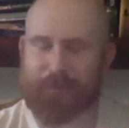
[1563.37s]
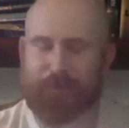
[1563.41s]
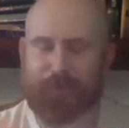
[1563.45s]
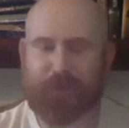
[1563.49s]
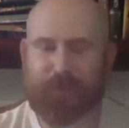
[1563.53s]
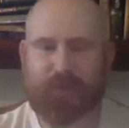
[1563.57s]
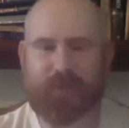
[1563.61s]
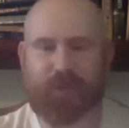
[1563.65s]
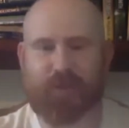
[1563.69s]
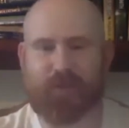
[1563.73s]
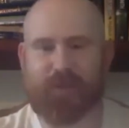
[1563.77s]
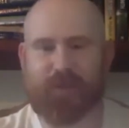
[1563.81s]

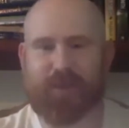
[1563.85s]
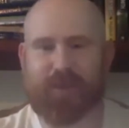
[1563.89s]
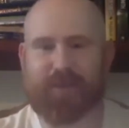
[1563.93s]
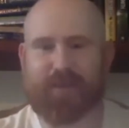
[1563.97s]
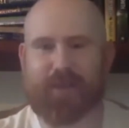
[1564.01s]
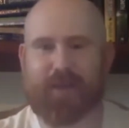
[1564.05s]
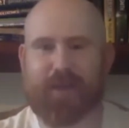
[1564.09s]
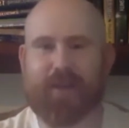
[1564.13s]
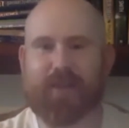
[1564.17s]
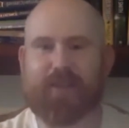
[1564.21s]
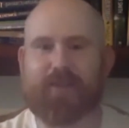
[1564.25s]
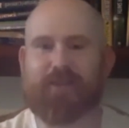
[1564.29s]
So these
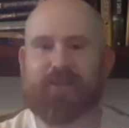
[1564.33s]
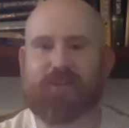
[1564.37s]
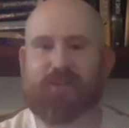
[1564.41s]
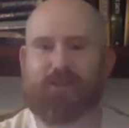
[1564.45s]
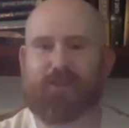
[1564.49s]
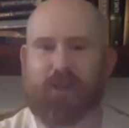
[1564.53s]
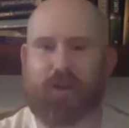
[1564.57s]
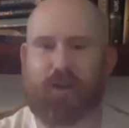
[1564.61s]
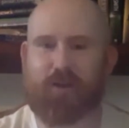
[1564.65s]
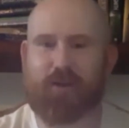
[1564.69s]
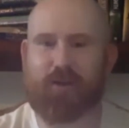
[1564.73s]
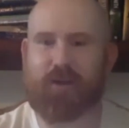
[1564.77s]
are
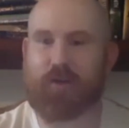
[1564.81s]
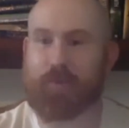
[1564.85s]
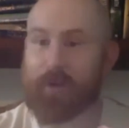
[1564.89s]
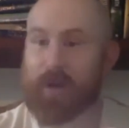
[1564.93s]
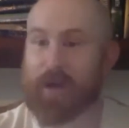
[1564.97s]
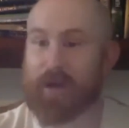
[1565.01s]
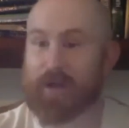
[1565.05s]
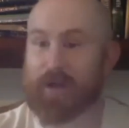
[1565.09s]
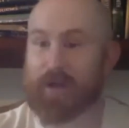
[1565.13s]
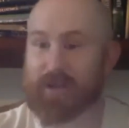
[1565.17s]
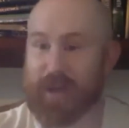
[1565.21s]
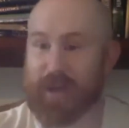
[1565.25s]
historical
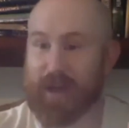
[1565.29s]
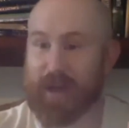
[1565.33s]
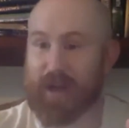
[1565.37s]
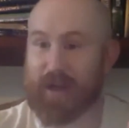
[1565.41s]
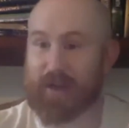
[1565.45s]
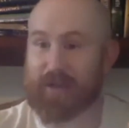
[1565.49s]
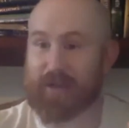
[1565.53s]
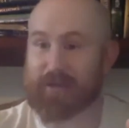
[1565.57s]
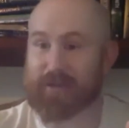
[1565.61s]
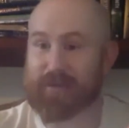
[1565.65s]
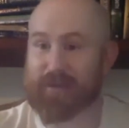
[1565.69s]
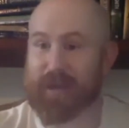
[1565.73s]
martial
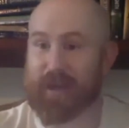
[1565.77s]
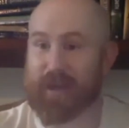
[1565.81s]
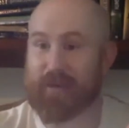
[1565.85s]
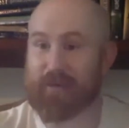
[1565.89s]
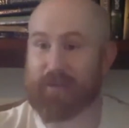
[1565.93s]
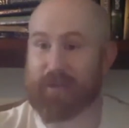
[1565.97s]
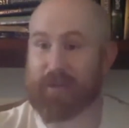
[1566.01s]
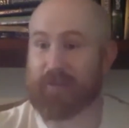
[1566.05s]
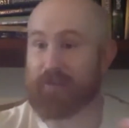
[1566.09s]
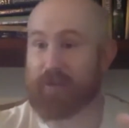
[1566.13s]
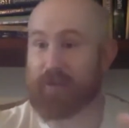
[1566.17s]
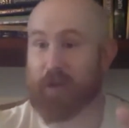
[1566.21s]
arts that
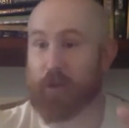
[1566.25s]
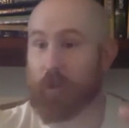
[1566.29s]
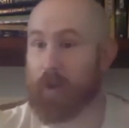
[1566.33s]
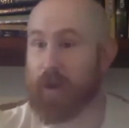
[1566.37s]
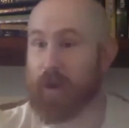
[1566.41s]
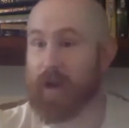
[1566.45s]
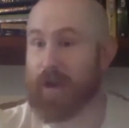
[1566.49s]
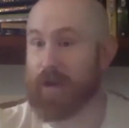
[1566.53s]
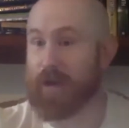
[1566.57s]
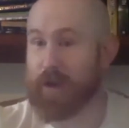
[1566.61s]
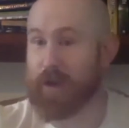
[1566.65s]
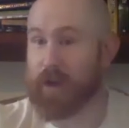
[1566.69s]

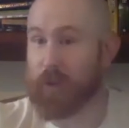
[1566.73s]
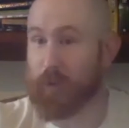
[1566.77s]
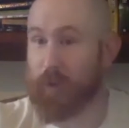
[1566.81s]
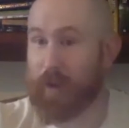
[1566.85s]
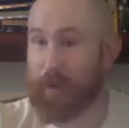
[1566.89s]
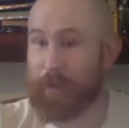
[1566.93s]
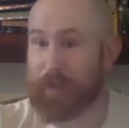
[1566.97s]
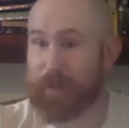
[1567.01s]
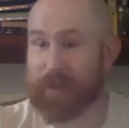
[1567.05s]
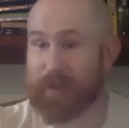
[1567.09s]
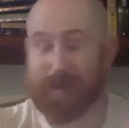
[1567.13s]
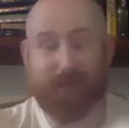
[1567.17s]
require no
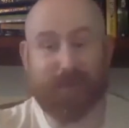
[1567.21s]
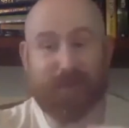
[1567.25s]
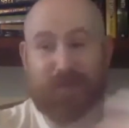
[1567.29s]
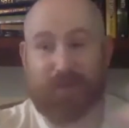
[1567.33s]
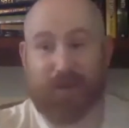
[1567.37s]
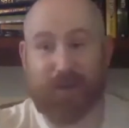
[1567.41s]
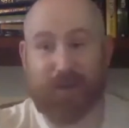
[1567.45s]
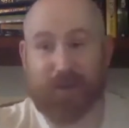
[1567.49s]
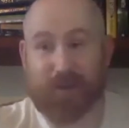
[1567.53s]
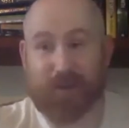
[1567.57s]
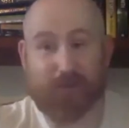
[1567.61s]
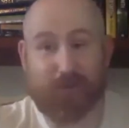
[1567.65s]
weapon. And there's
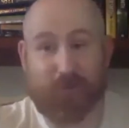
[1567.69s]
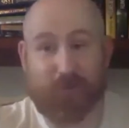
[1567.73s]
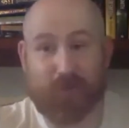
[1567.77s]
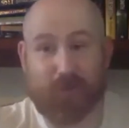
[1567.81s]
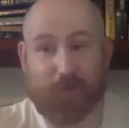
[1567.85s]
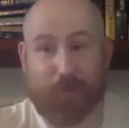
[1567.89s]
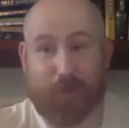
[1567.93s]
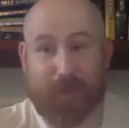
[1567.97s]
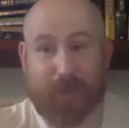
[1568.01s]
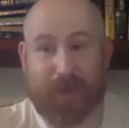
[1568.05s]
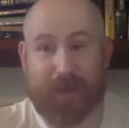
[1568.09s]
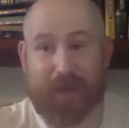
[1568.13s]
lots of
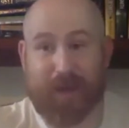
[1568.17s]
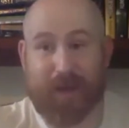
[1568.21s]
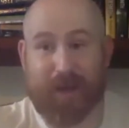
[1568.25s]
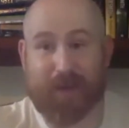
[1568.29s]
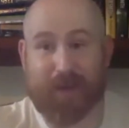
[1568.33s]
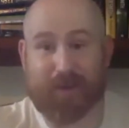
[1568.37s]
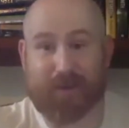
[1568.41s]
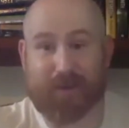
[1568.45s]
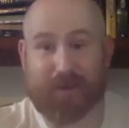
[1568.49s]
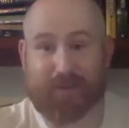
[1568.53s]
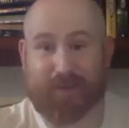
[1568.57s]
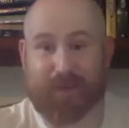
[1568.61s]
European
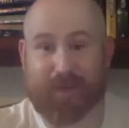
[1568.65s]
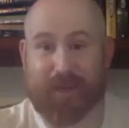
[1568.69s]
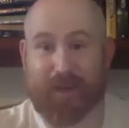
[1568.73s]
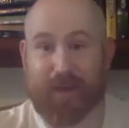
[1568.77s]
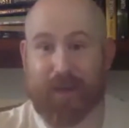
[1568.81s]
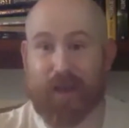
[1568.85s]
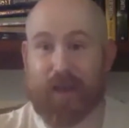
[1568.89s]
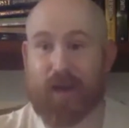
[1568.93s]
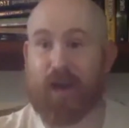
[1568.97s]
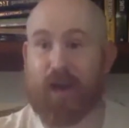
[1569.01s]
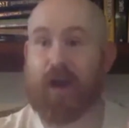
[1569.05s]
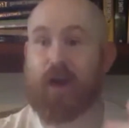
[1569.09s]
arts that
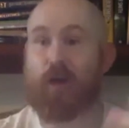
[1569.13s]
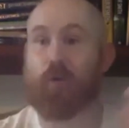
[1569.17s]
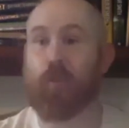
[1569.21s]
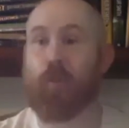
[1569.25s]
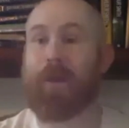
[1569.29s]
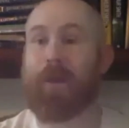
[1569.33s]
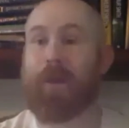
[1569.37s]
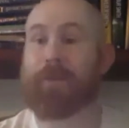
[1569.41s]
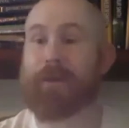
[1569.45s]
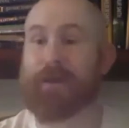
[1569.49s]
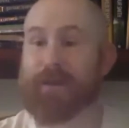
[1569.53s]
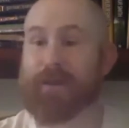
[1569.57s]
are
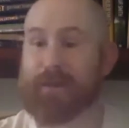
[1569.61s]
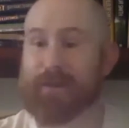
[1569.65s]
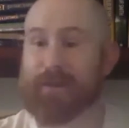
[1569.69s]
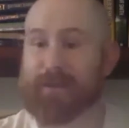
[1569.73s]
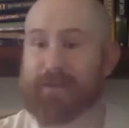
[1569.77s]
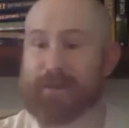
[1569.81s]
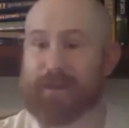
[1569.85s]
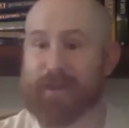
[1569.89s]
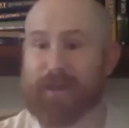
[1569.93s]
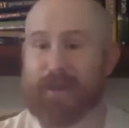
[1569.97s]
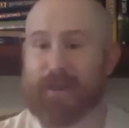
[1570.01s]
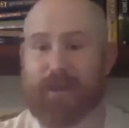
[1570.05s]

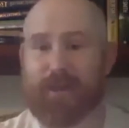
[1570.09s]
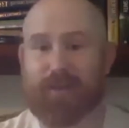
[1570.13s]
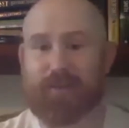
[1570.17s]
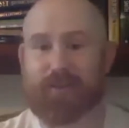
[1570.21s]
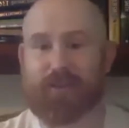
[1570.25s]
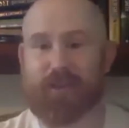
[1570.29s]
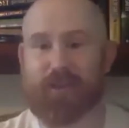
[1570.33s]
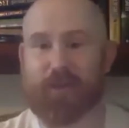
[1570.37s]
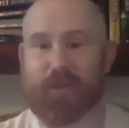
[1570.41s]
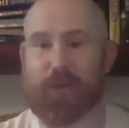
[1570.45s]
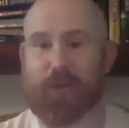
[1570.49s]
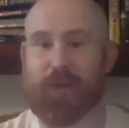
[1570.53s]
weaponless.
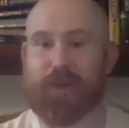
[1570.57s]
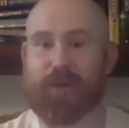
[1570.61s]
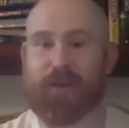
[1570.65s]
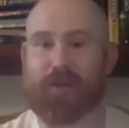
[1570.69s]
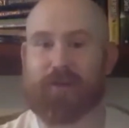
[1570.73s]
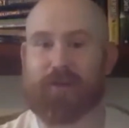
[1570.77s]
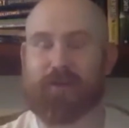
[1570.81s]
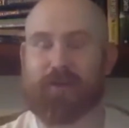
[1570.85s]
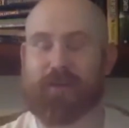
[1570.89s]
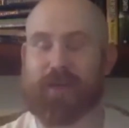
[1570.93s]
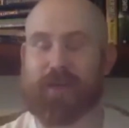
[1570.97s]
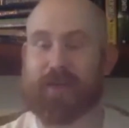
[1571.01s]
So we look at
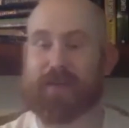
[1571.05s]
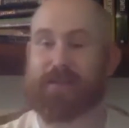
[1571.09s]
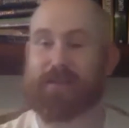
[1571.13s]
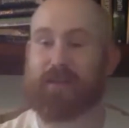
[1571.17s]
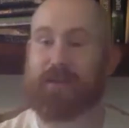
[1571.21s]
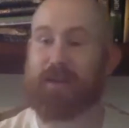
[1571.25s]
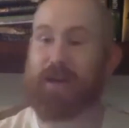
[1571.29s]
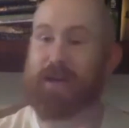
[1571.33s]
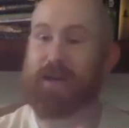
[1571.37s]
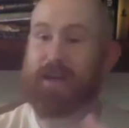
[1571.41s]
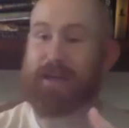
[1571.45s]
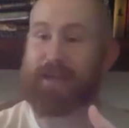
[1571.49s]
things
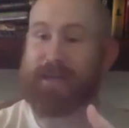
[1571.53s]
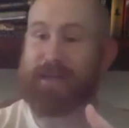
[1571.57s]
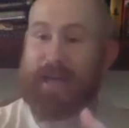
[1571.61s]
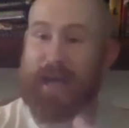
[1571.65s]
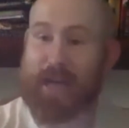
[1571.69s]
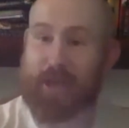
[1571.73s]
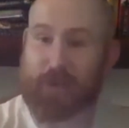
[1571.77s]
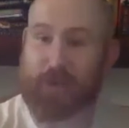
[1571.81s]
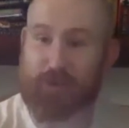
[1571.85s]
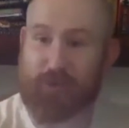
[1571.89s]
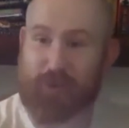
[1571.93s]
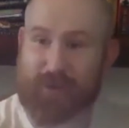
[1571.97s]
like
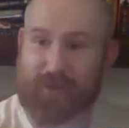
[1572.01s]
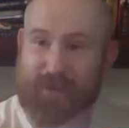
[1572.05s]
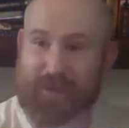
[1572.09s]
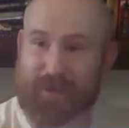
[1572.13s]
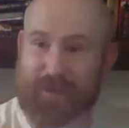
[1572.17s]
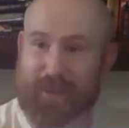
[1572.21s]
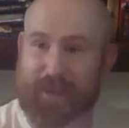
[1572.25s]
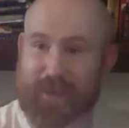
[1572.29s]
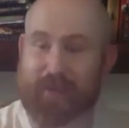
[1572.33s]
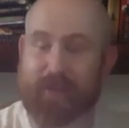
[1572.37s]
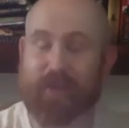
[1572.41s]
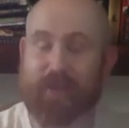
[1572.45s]
catch
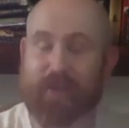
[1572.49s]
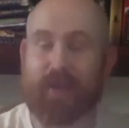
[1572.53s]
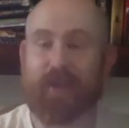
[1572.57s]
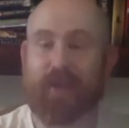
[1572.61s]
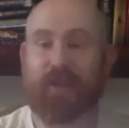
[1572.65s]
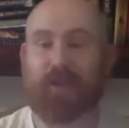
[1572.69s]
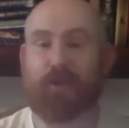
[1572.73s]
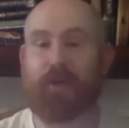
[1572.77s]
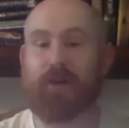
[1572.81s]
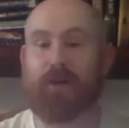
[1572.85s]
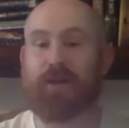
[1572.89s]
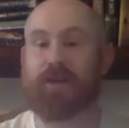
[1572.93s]
wrestling.
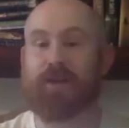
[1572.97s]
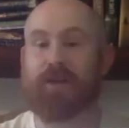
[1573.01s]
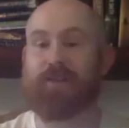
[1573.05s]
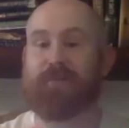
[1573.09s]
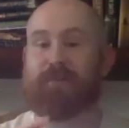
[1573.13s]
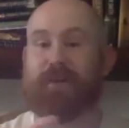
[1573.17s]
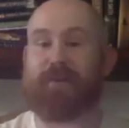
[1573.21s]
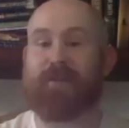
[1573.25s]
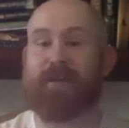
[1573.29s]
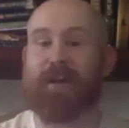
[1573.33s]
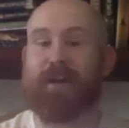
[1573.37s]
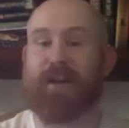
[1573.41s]
We look at the
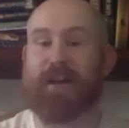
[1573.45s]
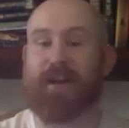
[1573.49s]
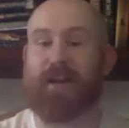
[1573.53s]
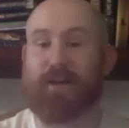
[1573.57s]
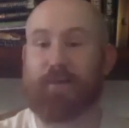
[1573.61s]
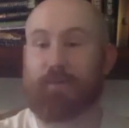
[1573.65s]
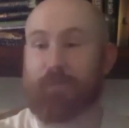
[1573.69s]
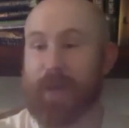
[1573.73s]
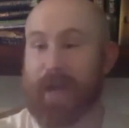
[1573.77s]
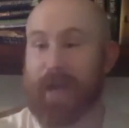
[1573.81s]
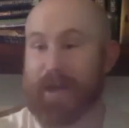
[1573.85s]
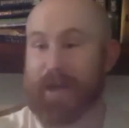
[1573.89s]
very
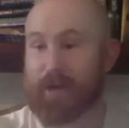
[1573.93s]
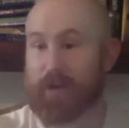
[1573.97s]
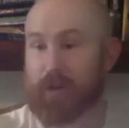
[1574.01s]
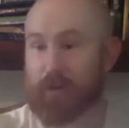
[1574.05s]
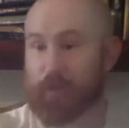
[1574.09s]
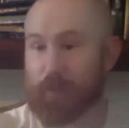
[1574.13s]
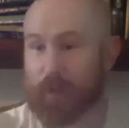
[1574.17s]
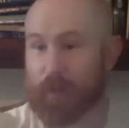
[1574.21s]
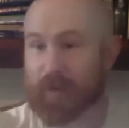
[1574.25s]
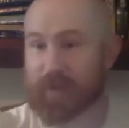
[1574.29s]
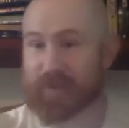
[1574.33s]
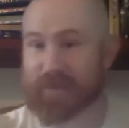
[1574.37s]
early bare knuckle
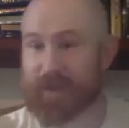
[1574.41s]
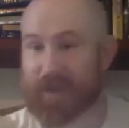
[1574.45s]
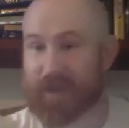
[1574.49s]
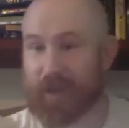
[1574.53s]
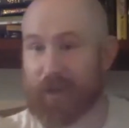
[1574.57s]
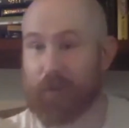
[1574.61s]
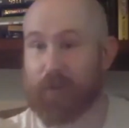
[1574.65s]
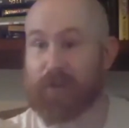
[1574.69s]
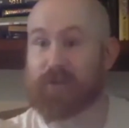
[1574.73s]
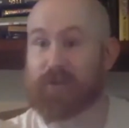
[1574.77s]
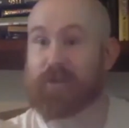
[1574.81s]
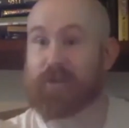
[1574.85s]
boxing,
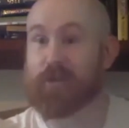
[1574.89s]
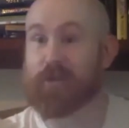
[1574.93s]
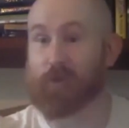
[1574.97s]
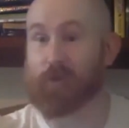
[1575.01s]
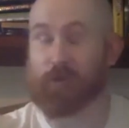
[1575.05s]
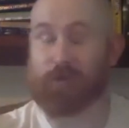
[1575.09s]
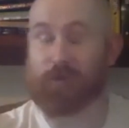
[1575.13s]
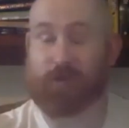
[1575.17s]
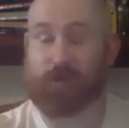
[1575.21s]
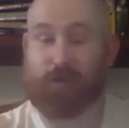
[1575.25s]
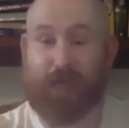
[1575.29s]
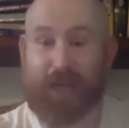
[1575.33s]
or what's
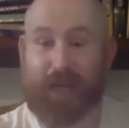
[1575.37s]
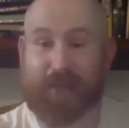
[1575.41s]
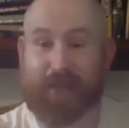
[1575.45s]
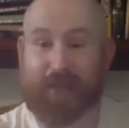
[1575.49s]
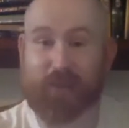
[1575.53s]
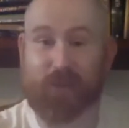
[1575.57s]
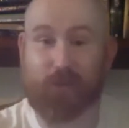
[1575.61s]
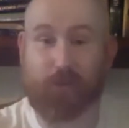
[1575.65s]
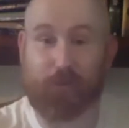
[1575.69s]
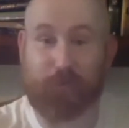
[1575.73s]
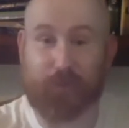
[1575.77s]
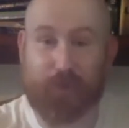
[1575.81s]
called
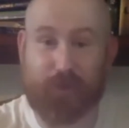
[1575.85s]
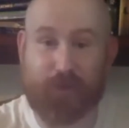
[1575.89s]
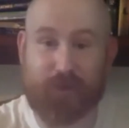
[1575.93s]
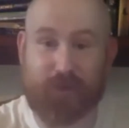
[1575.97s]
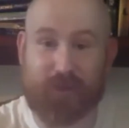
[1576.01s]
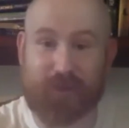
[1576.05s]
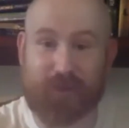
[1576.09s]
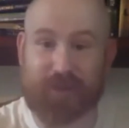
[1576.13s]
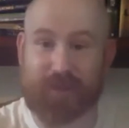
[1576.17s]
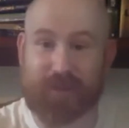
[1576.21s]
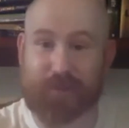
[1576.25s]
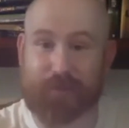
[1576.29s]
classical
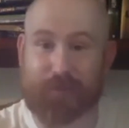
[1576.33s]
pugilism.